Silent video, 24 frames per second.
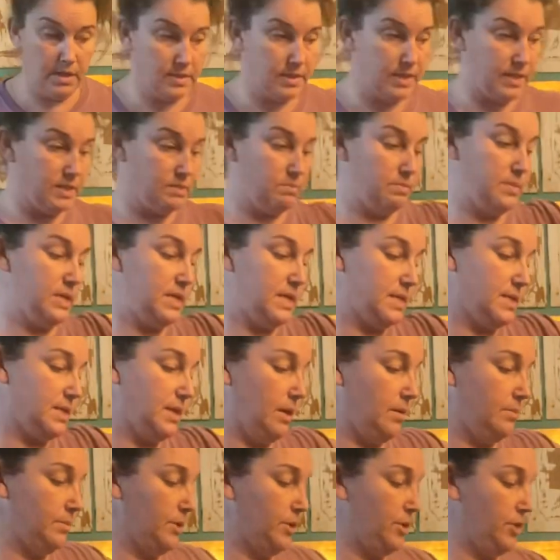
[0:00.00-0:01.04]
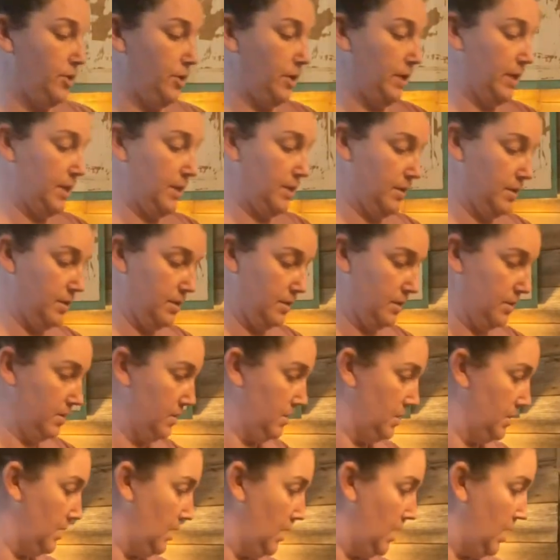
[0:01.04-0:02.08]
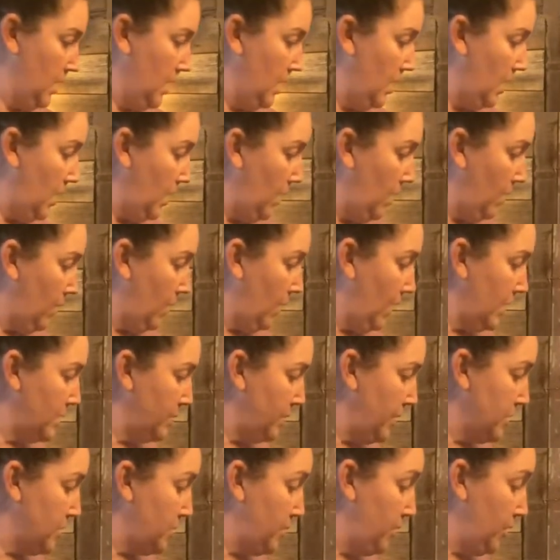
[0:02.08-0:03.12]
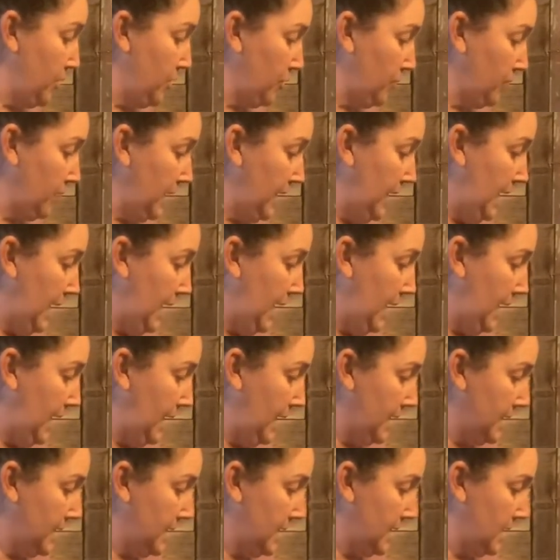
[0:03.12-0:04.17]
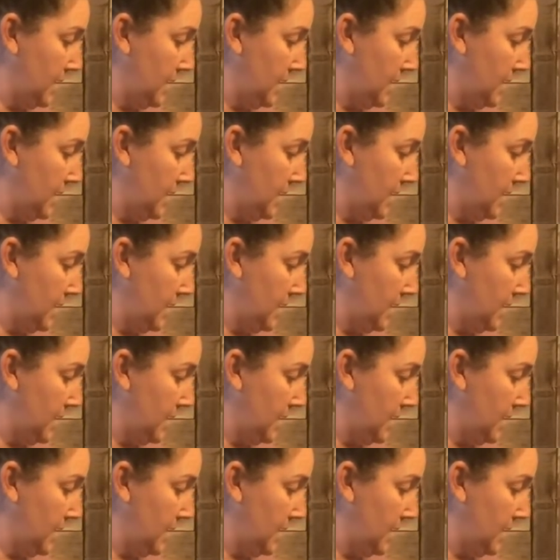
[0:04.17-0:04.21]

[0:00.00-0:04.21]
says mix up good. Oh, I was supposed to put 3 eggs.